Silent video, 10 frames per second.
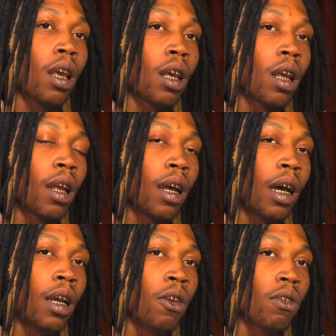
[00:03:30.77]
Like
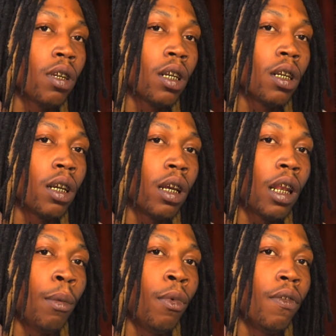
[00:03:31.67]
I used to just look
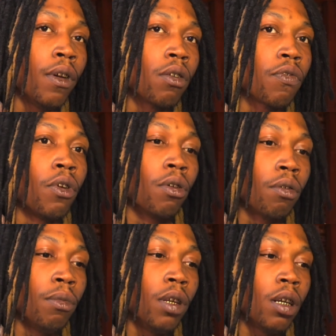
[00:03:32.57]
at it like motherfuckers
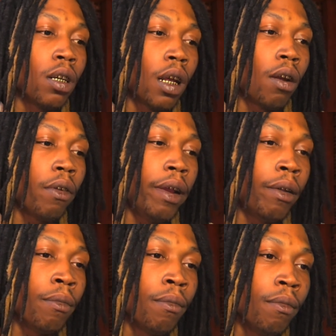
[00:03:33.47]
fuck with me because I
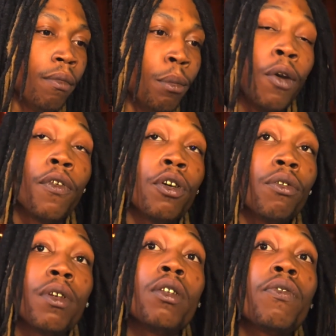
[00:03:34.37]
rap.
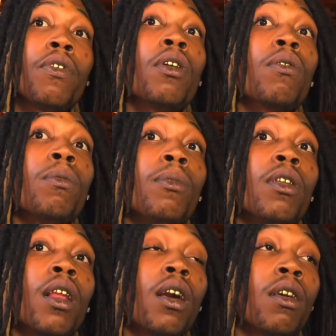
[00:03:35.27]
Motherfuckers really fuck
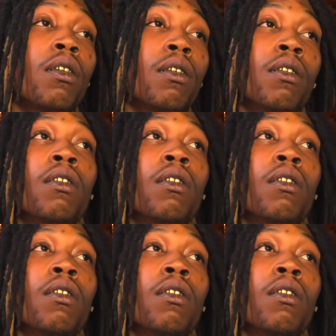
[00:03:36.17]
with me. Like